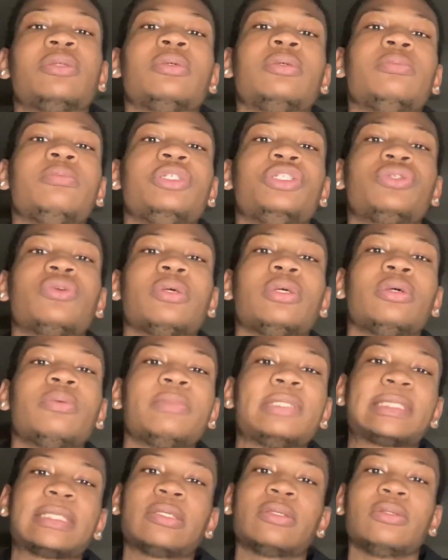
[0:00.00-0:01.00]
And be sure you don't
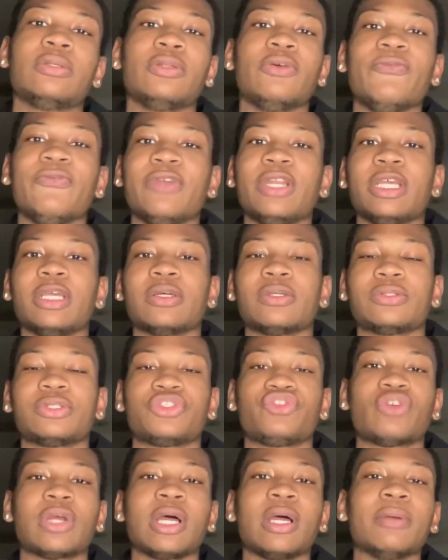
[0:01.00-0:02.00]
miss out on new videos
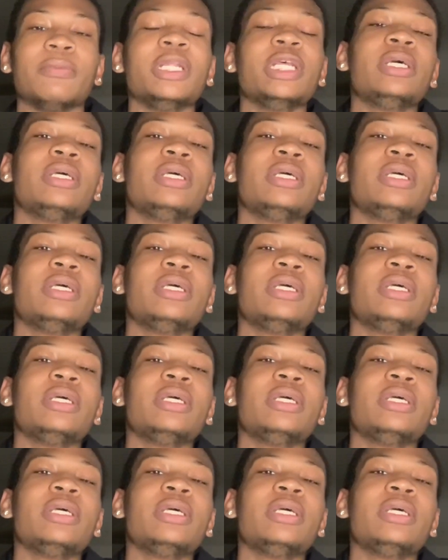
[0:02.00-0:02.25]
drop.